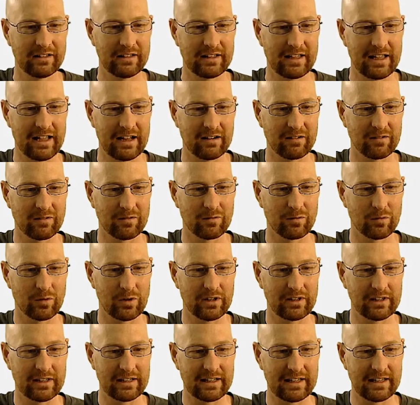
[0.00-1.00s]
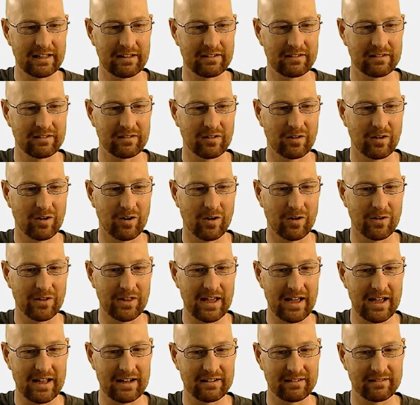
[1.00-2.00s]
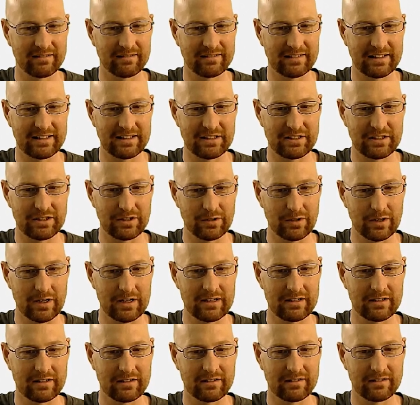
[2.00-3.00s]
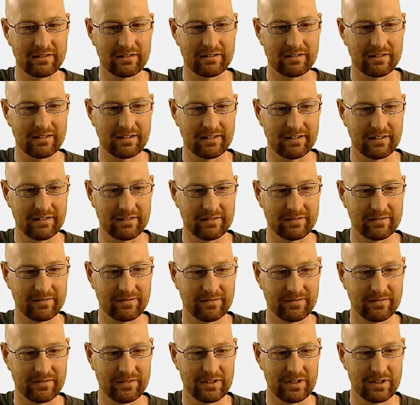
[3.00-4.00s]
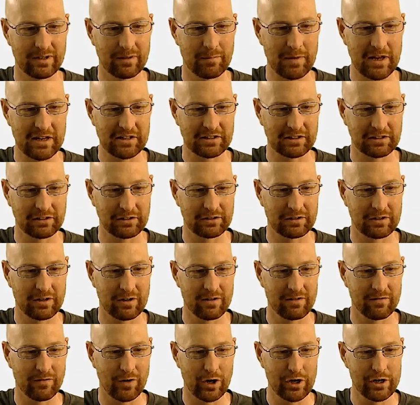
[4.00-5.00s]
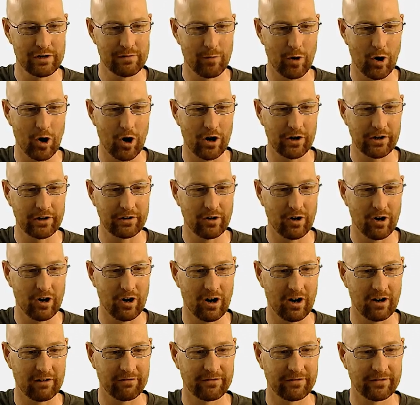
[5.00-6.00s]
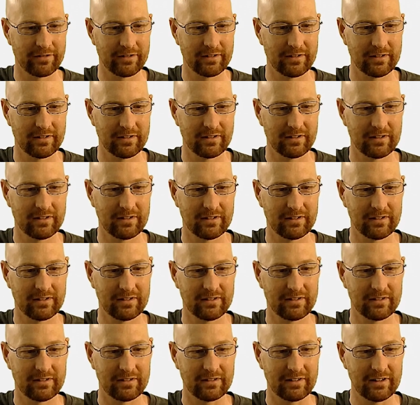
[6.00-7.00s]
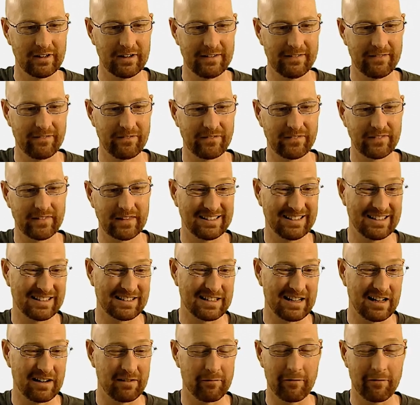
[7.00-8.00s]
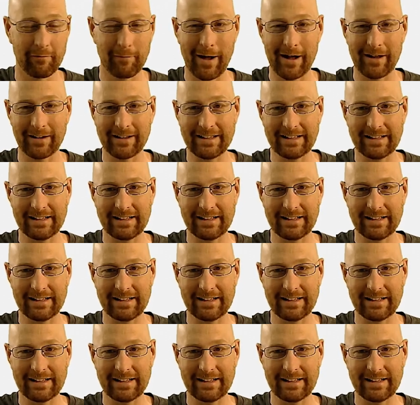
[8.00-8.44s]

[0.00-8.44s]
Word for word: You can't really get all that into it. You know, you can basically turn the volume on and off, right? And that's kind of about